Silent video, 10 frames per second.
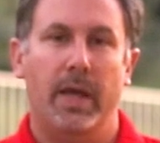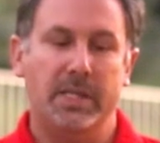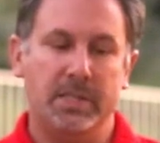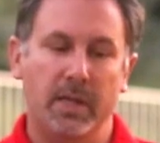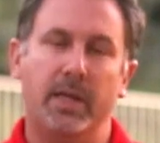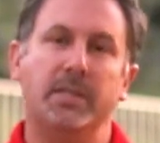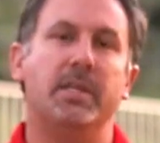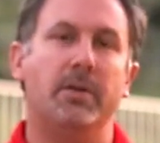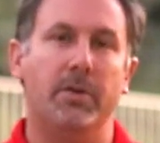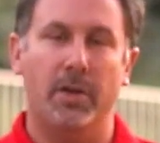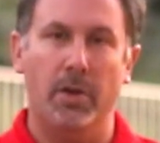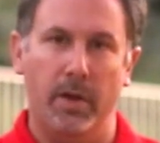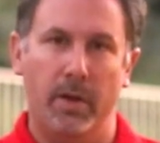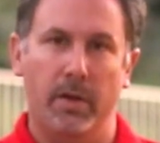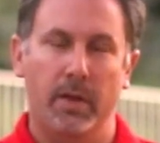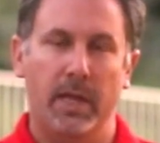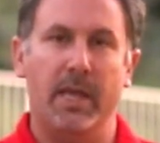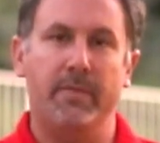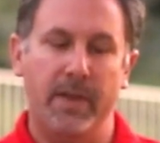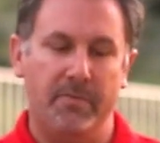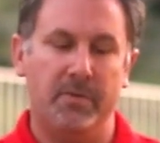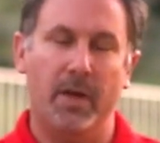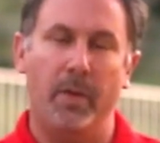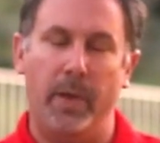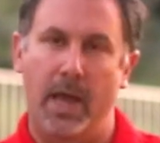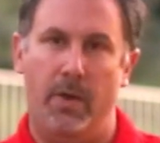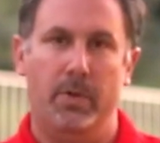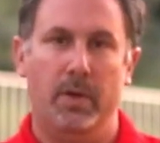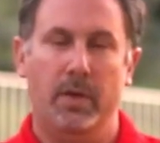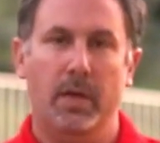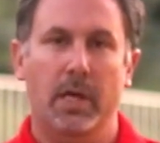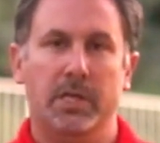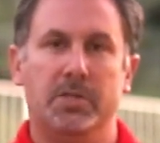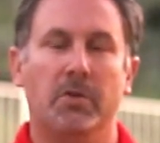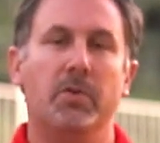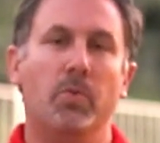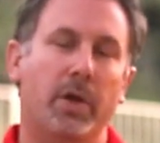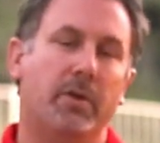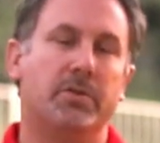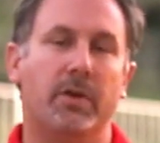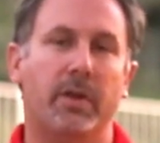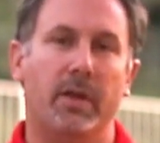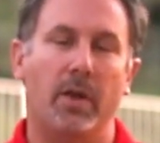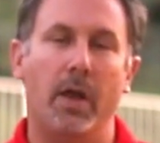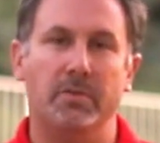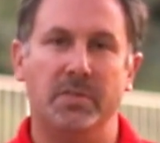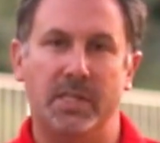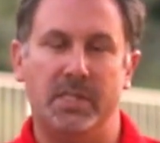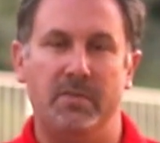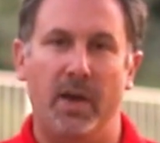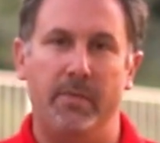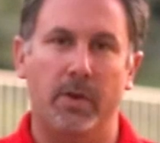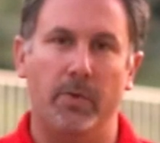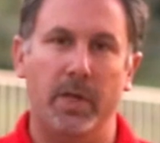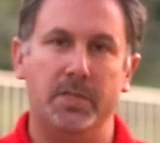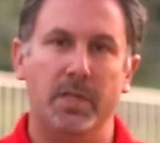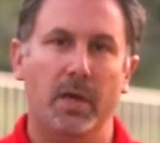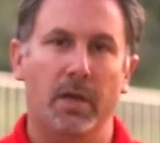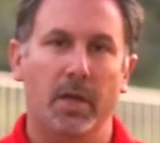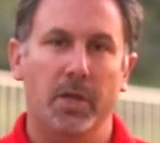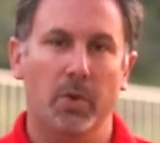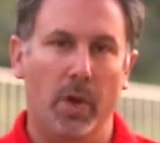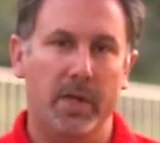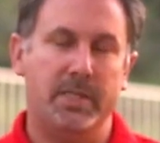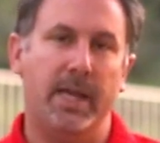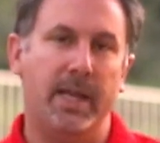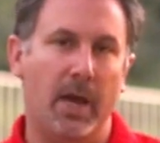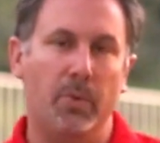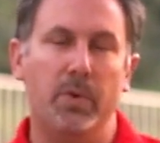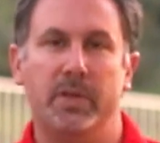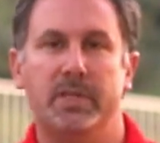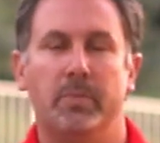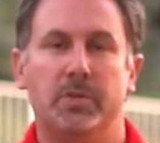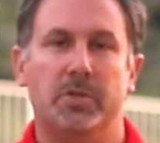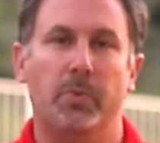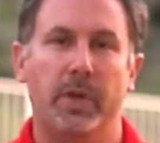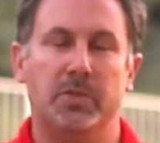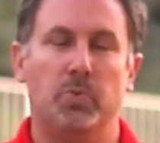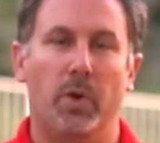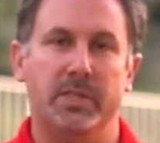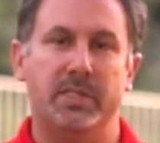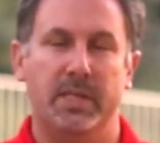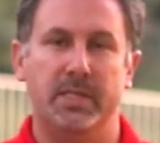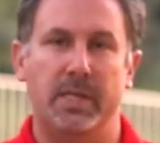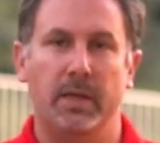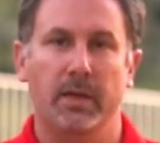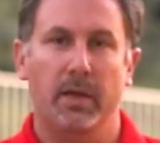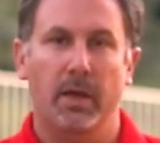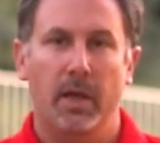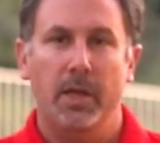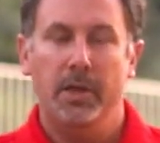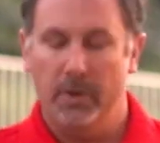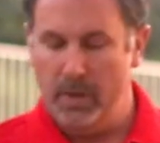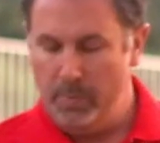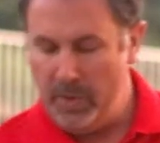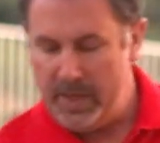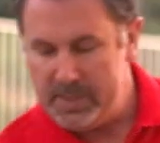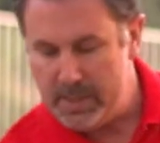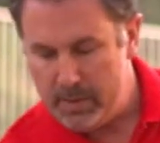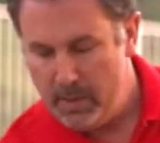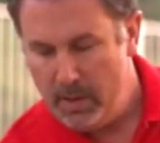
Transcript: It's going to continue to cook even after coming out. So if you want your turkey at 165 degrees, you'll want to take it out when the temperature reads 160. You're going to place it,